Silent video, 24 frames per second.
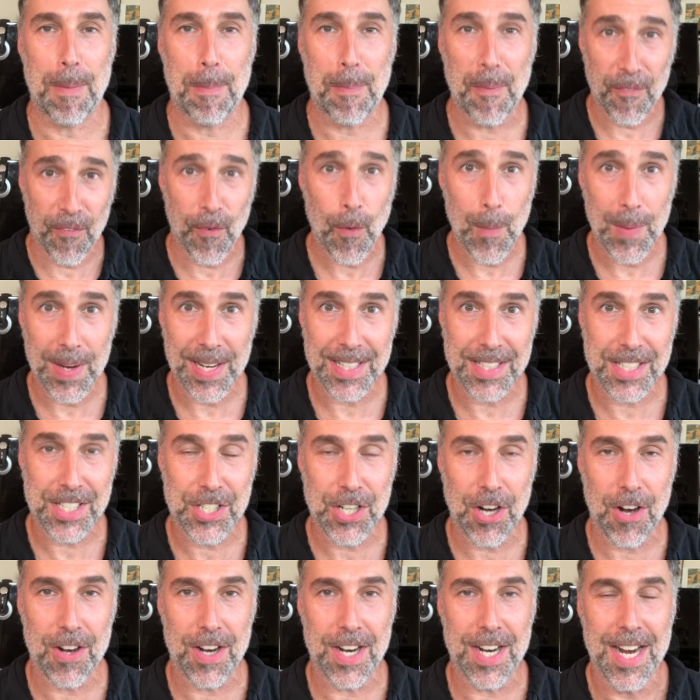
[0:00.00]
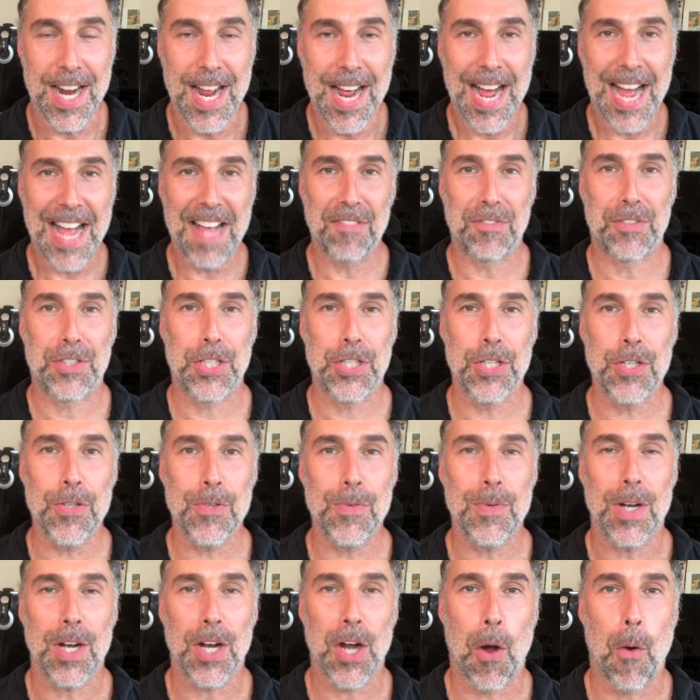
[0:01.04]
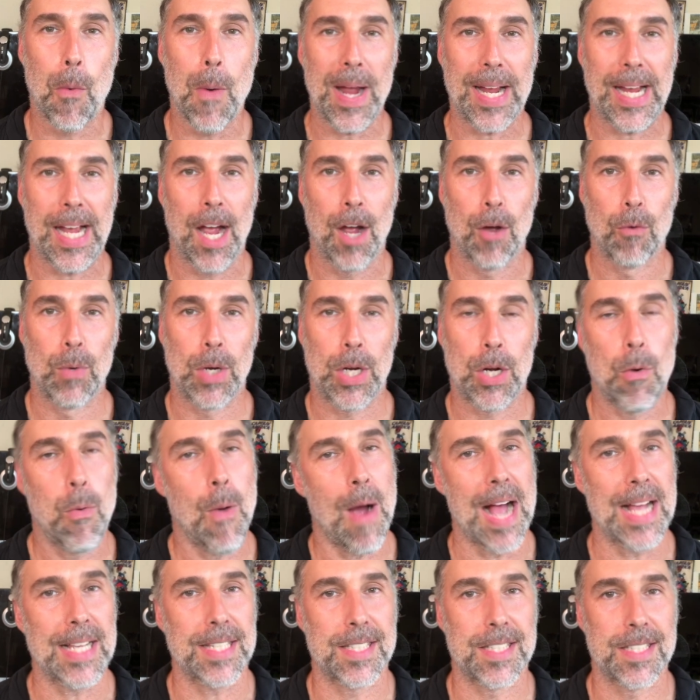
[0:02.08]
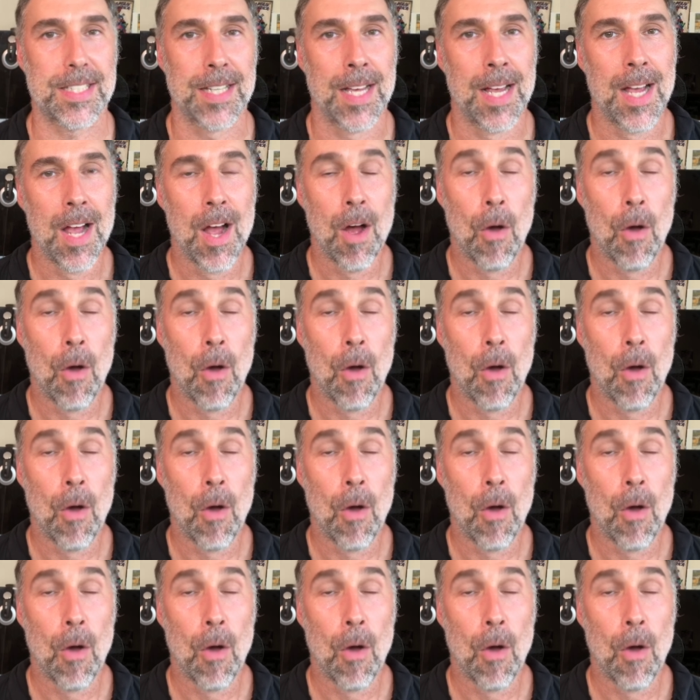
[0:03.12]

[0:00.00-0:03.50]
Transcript: But before we get started, I have two quick requests.